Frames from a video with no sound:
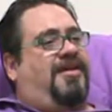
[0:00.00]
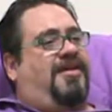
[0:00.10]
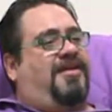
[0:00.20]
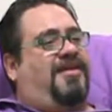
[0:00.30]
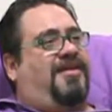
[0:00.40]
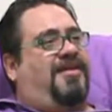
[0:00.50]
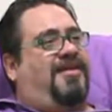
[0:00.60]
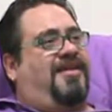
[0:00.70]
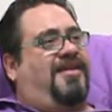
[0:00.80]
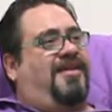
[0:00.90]

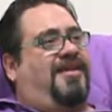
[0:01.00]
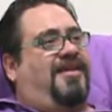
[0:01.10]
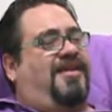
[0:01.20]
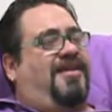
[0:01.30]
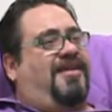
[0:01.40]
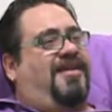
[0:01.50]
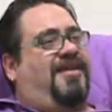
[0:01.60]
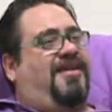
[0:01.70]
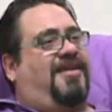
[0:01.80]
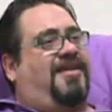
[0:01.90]

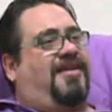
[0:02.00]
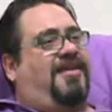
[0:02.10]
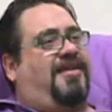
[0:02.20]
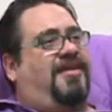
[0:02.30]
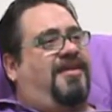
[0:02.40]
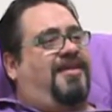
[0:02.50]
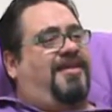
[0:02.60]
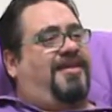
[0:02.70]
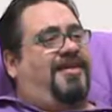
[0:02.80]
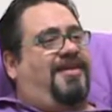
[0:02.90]

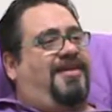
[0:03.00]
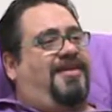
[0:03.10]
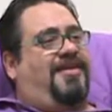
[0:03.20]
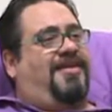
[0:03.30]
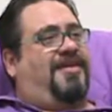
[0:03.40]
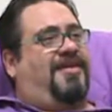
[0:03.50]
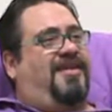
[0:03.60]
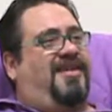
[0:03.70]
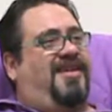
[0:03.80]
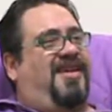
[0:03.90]

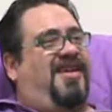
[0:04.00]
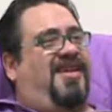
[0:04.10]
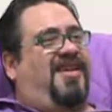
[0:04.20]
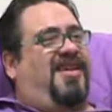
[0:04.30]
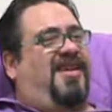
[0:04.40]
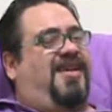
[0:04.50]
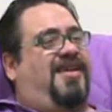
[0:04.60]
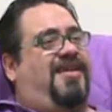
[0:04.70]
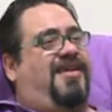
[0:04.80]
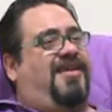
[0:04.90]

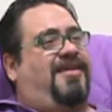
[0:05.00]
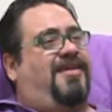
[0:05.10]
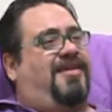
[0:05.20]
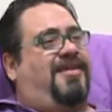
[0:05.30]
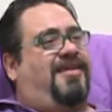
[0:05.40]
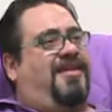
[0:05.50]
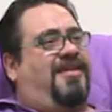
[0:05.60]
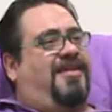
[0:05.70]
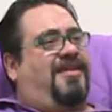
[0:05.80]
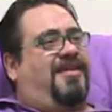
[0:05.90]

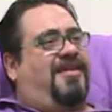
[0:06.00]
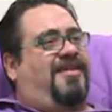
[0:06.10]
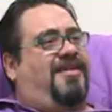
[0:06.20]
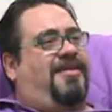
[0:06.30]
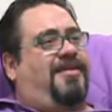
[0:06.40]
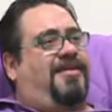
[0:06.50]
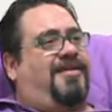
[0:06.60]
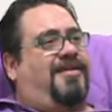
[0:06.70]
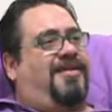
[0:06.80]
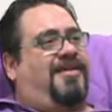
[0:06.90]

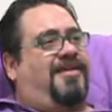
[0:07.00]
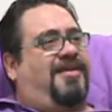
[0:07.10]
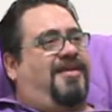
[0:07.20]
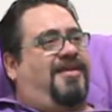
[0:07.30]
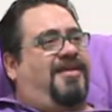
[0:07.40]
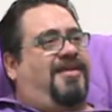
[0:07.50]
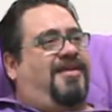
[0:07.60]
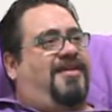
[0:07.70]
[no speech]